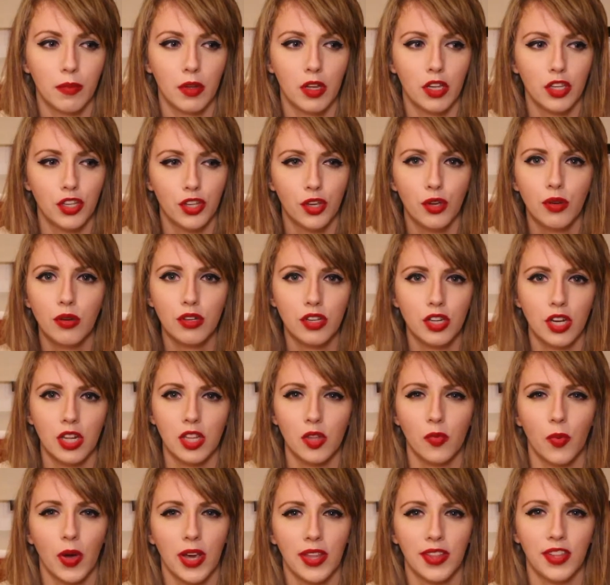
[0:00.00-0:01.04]
Usually
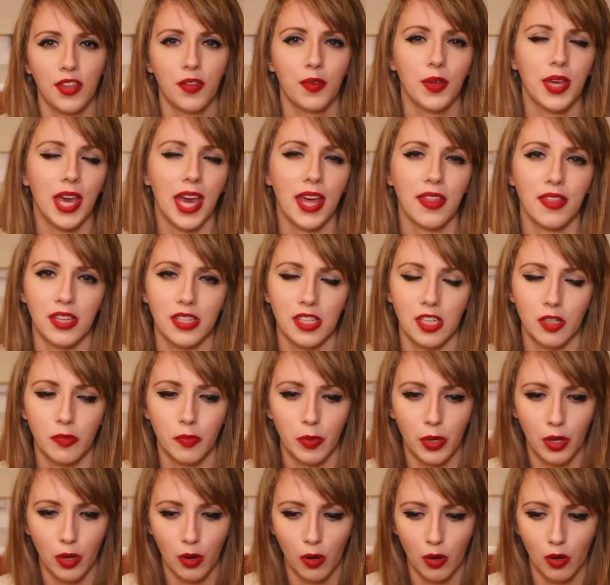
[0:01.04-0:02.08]
the way that you get this is
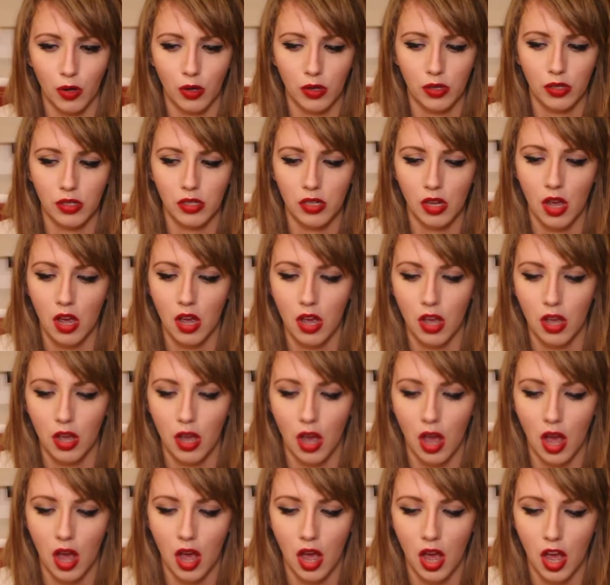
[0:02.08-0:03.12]
because
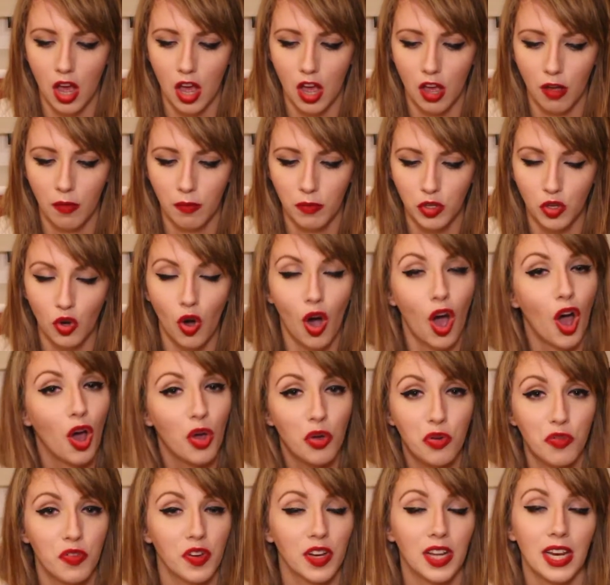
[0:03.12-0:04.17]
you're
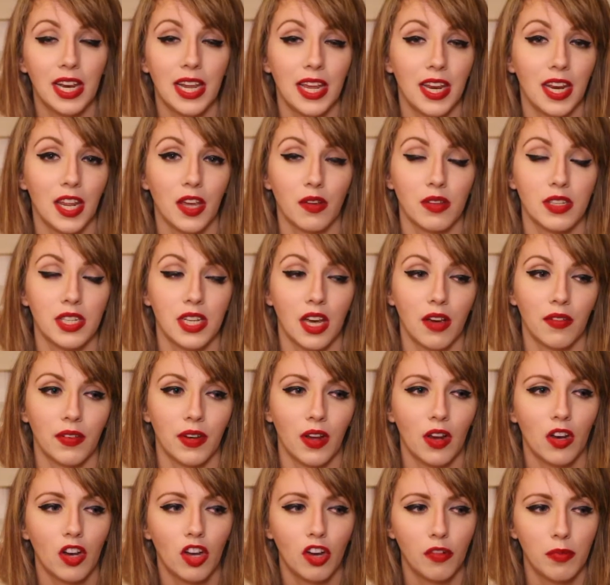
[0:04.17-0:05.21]
over-cleaning yourself.
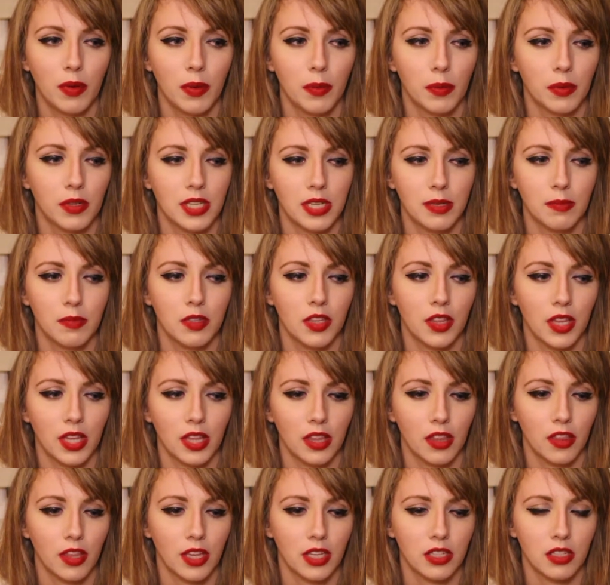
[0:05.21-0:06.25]
Now, a lot of people seem to think
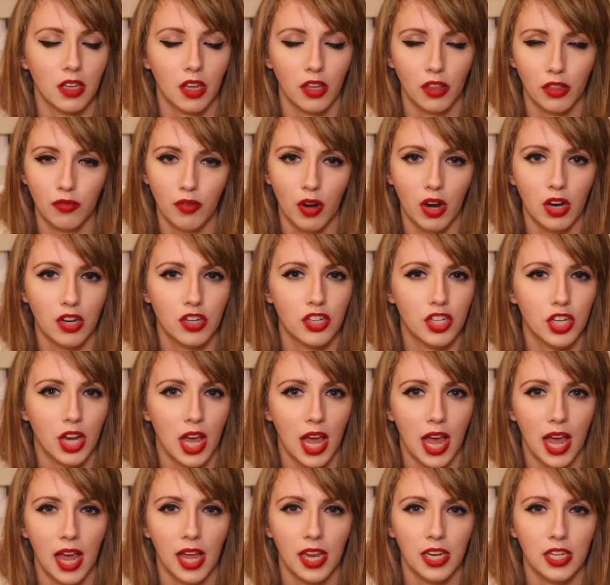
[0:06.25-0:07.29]
that things like thrush
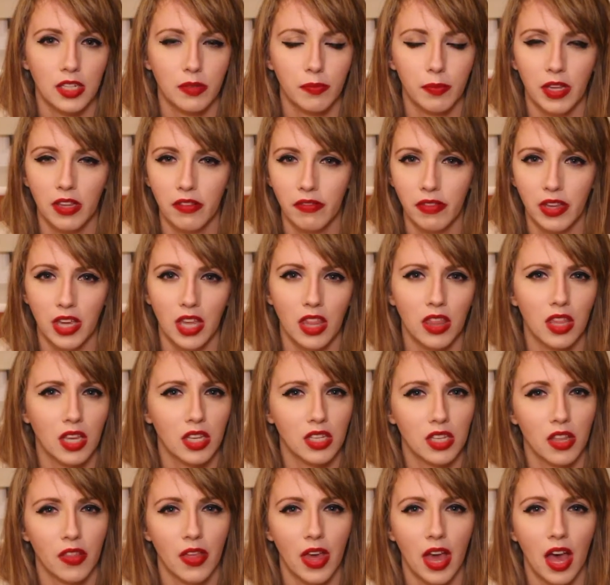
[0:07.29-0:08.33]
and BV and
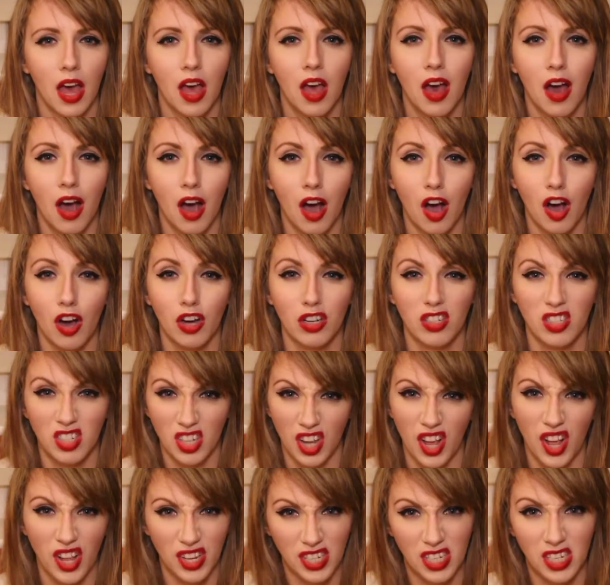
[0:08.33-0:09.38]
things like that are
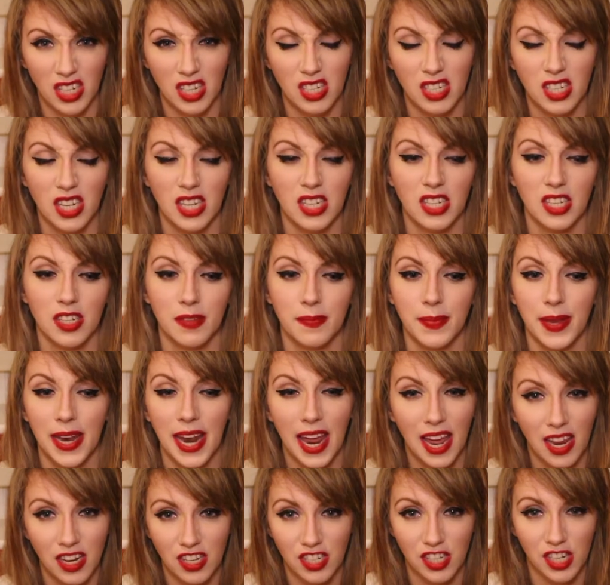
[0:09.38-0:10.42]
dirty diseases, but
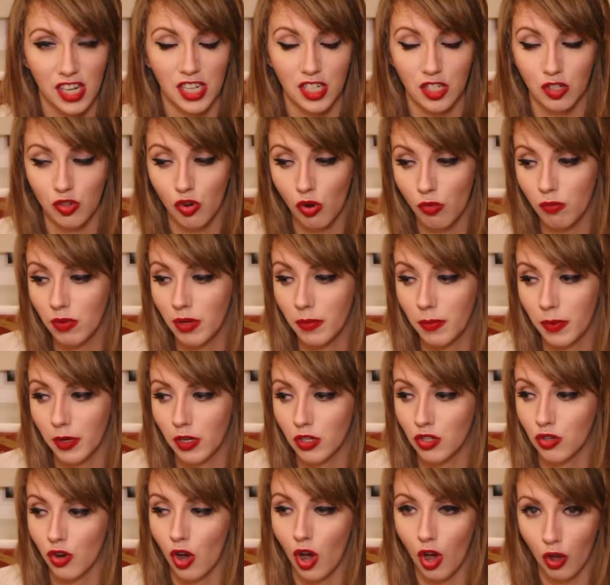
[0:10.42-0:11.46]
actually it's normally
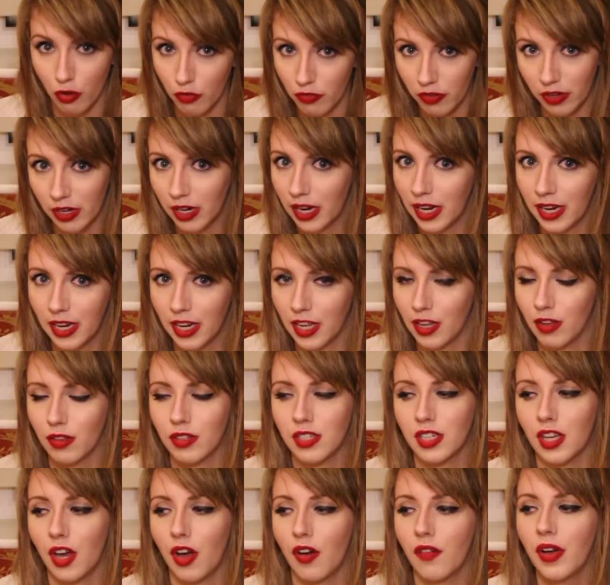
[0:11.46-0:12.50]
because you're over-cleaning
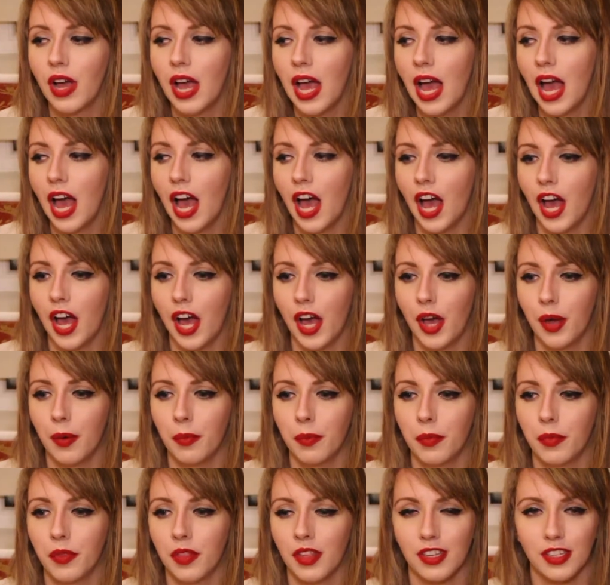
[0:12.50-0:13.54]
yourself
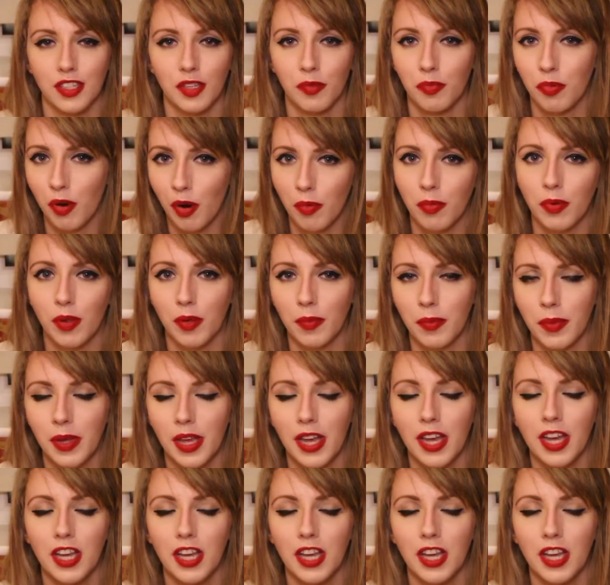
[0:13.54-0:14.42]
that's the problem.